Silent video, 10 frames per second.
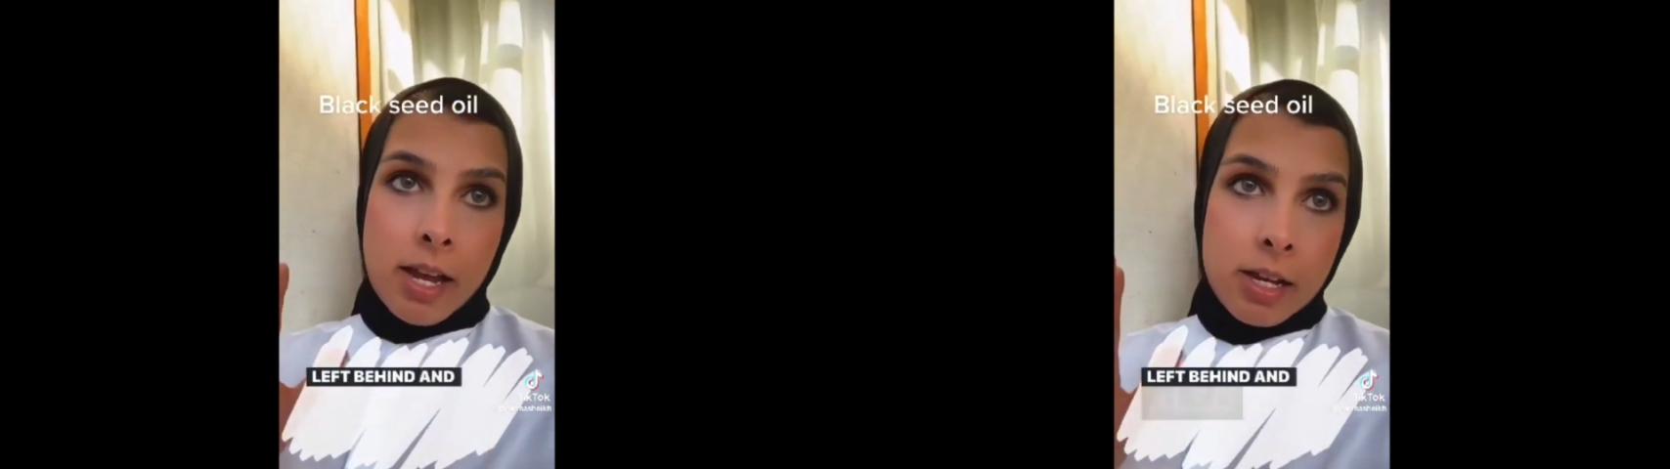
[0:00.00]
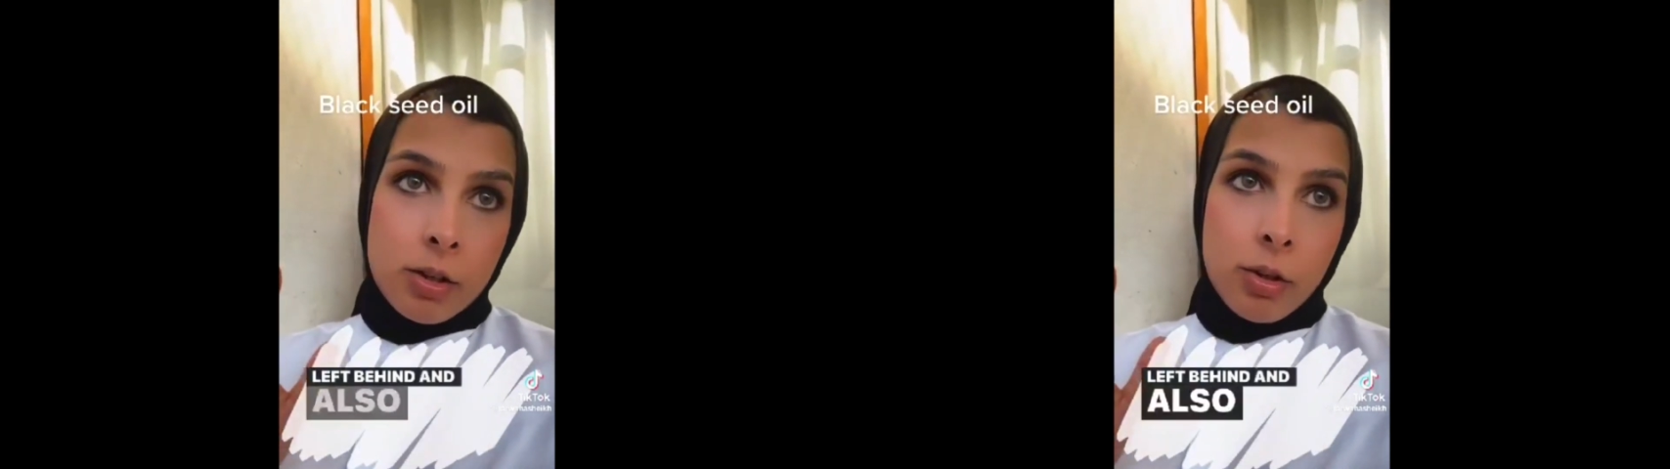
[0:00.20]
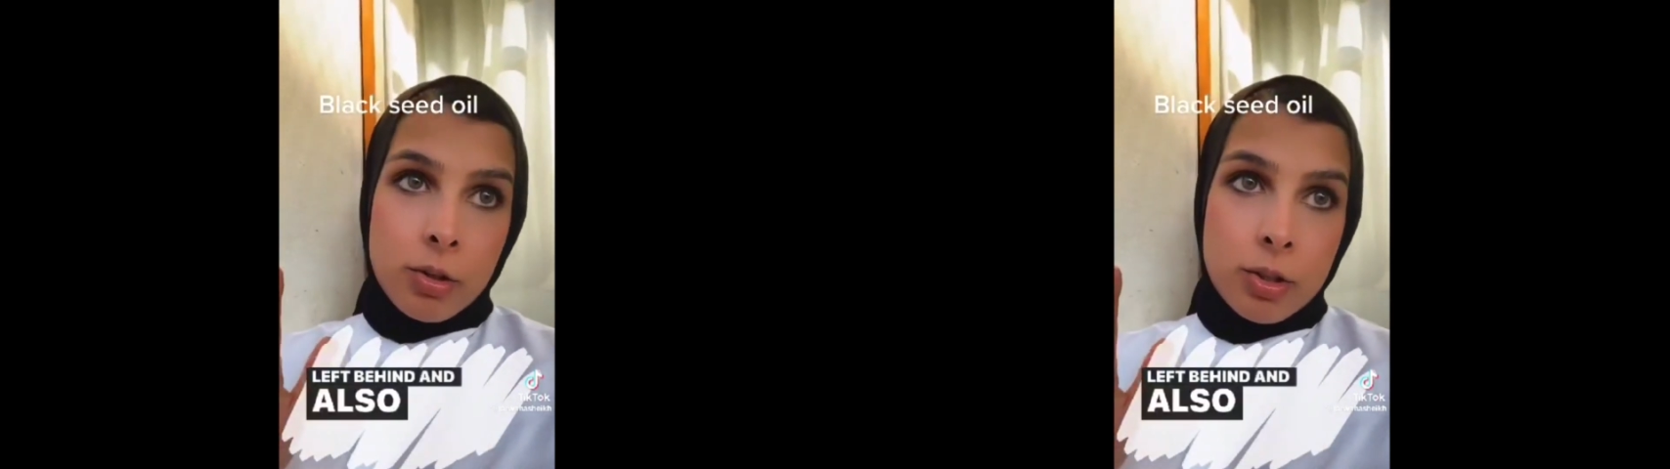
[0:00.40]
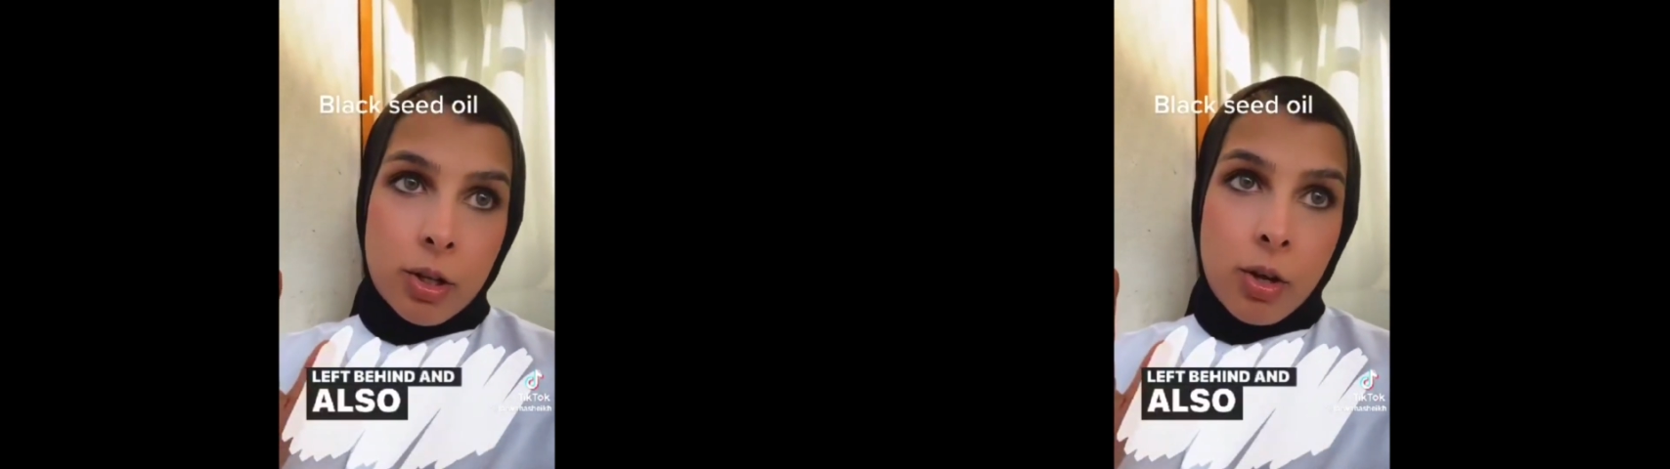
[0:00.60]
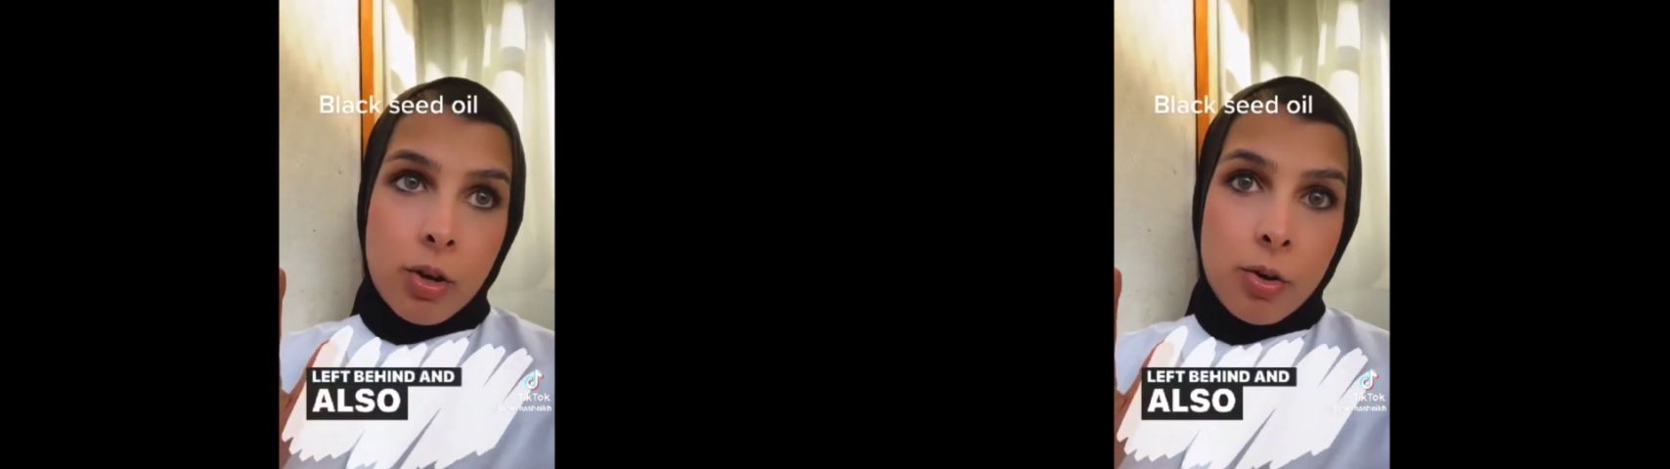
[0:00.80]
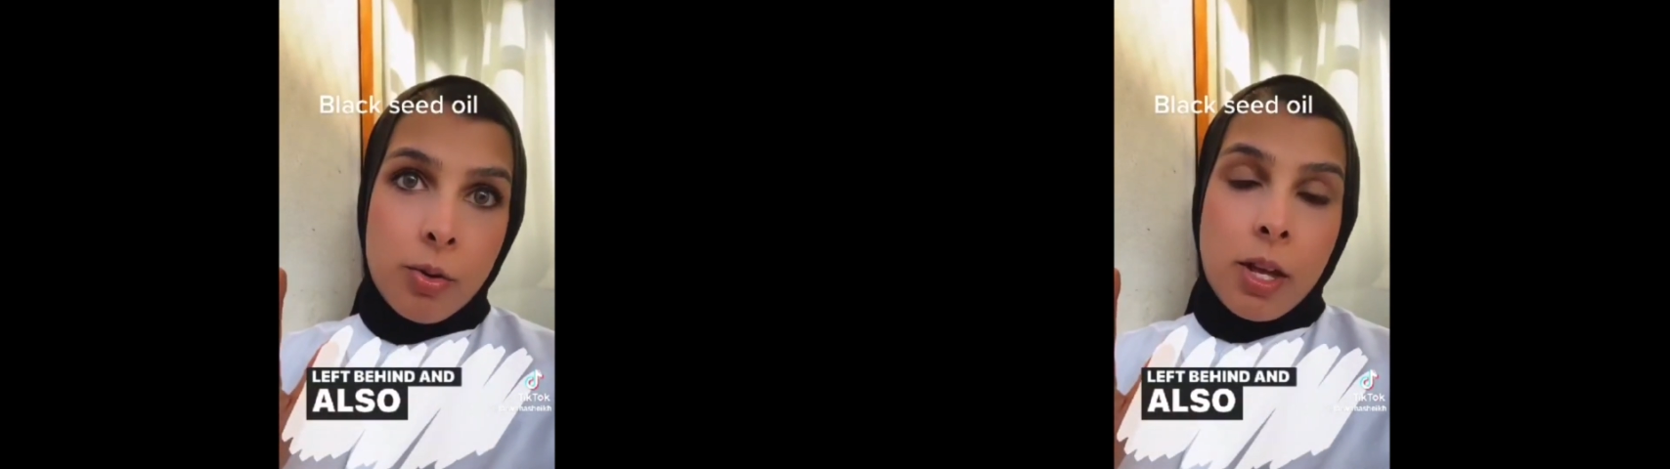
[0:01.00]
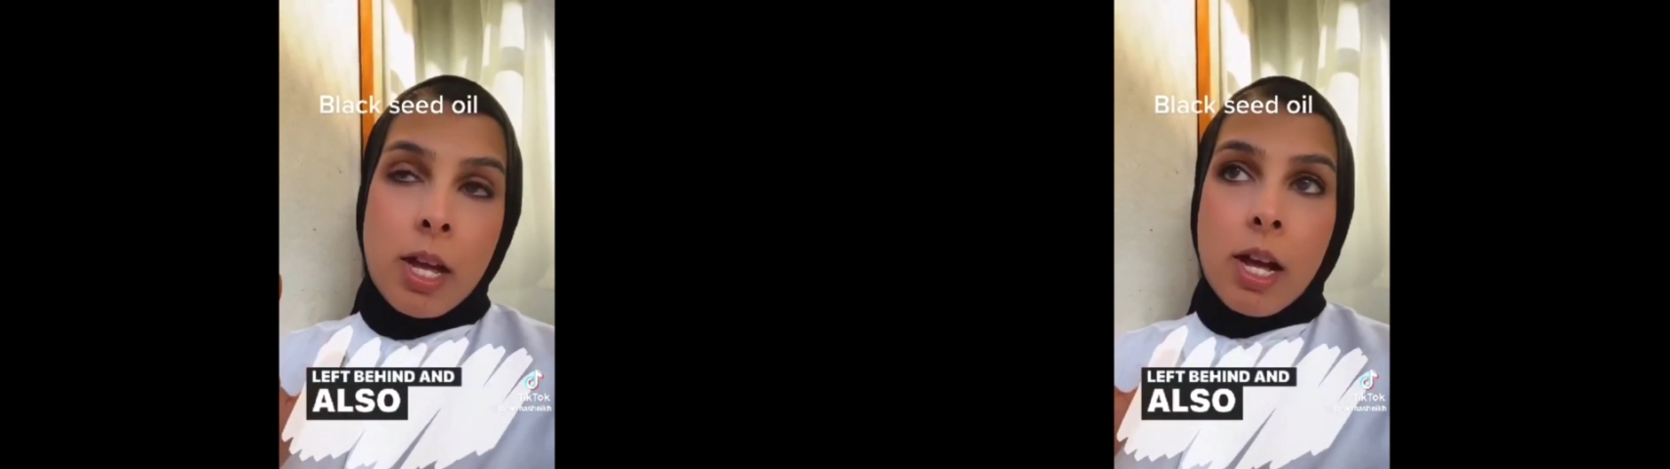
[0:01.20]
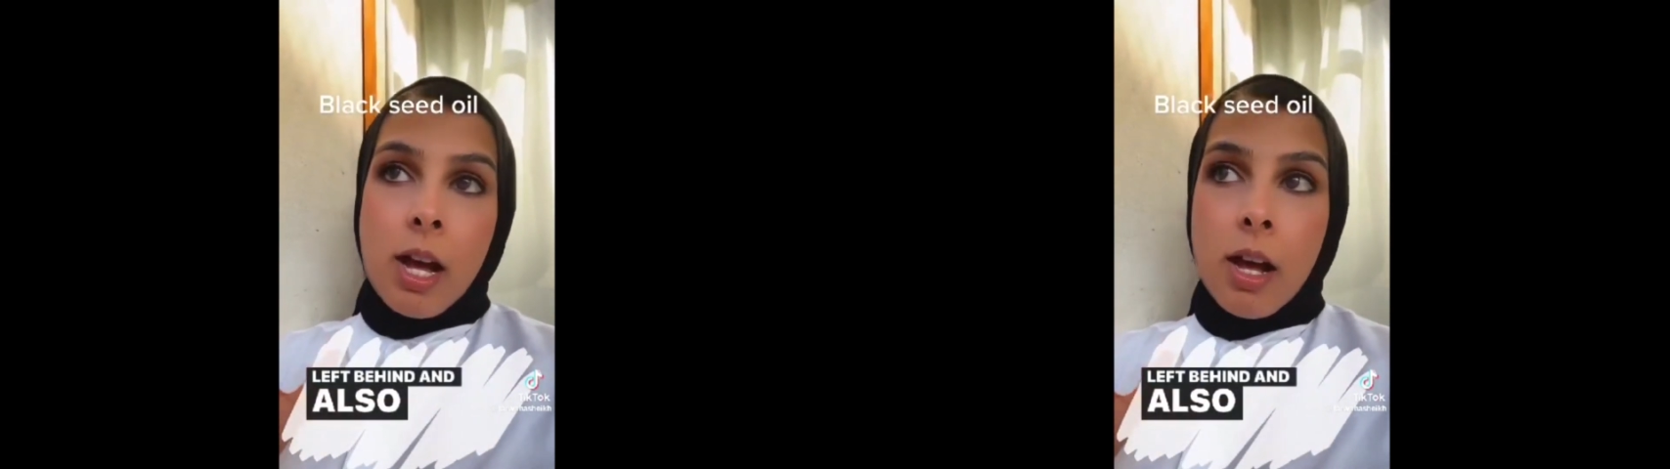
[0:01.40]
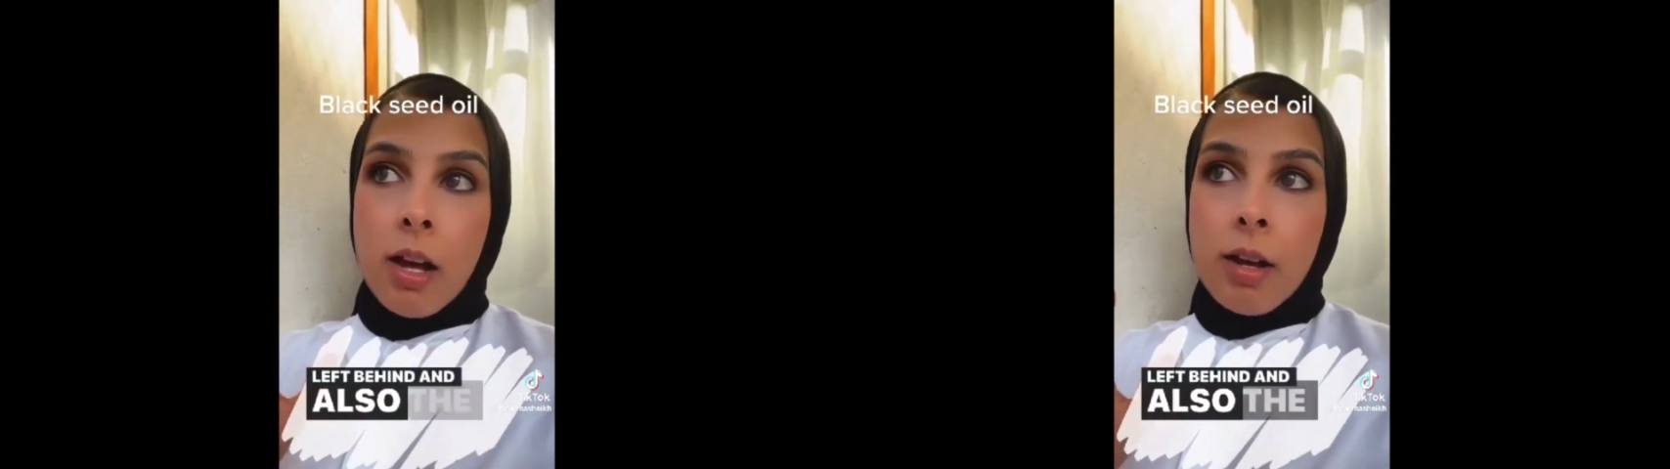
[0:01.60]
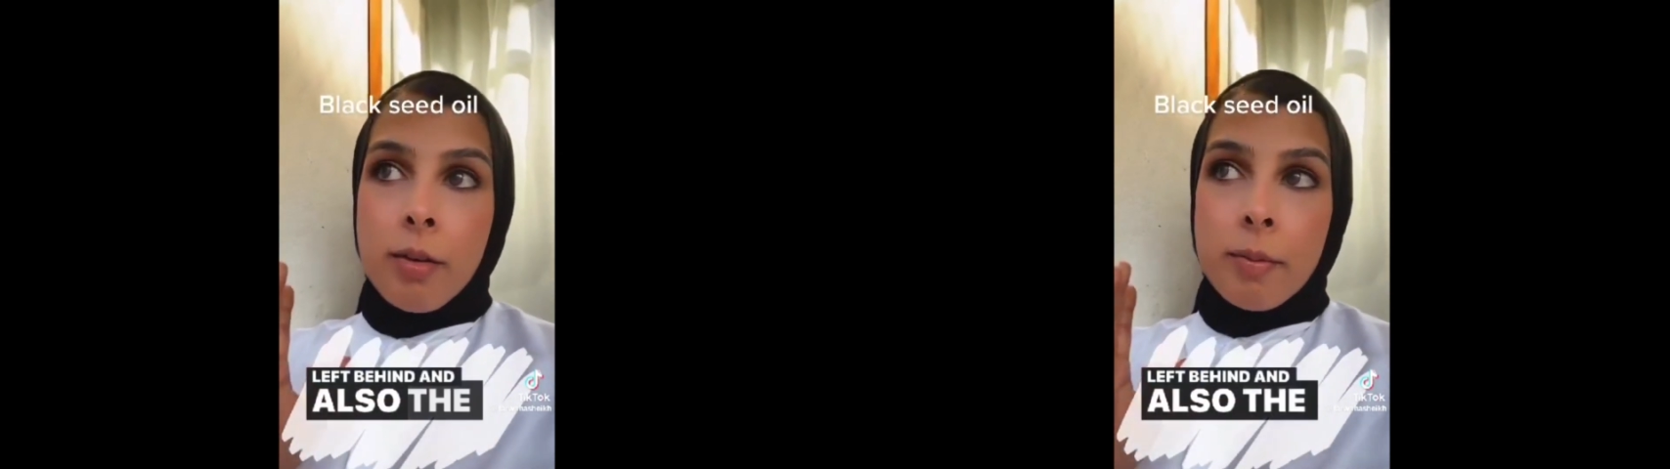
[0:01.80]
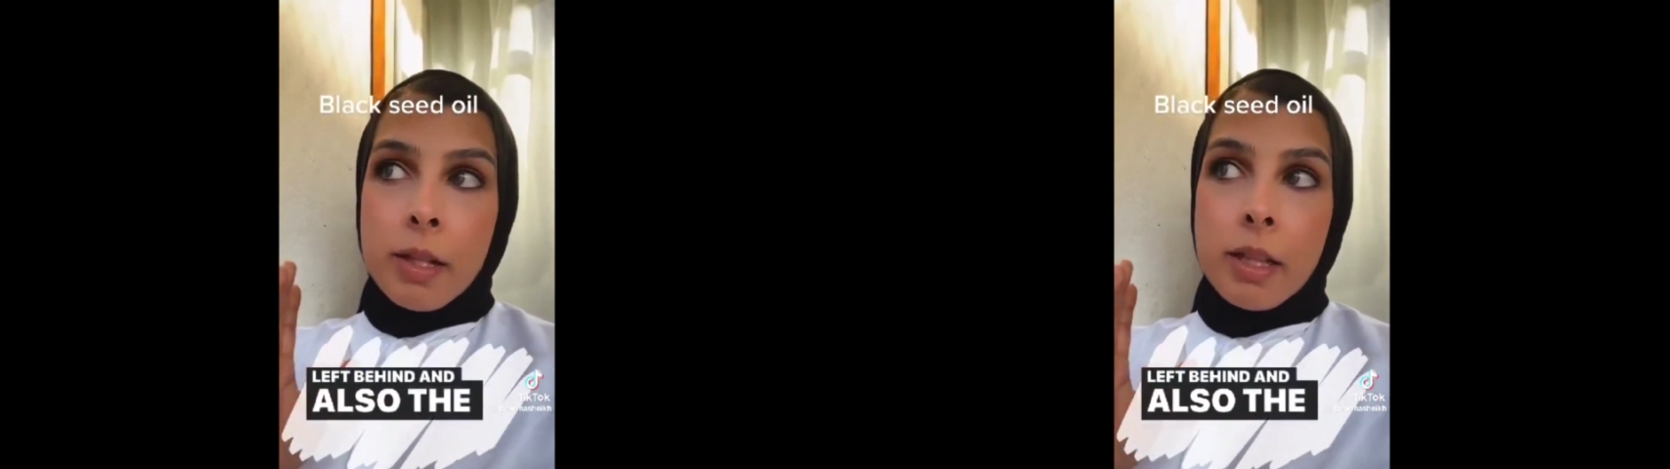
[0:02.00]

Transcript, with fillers: and also um,